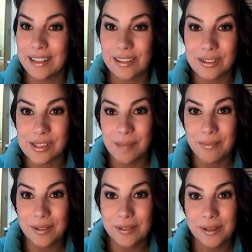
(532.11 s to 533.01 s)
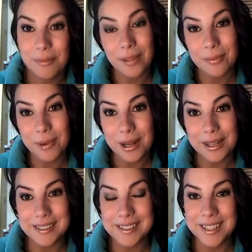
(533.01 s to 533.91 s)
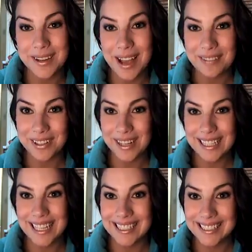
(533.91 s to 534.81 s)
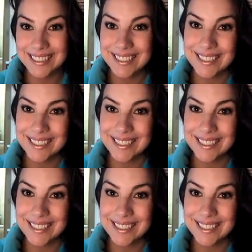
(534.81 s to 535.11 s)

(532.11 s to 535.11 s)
learned something new about the products. So have a great day.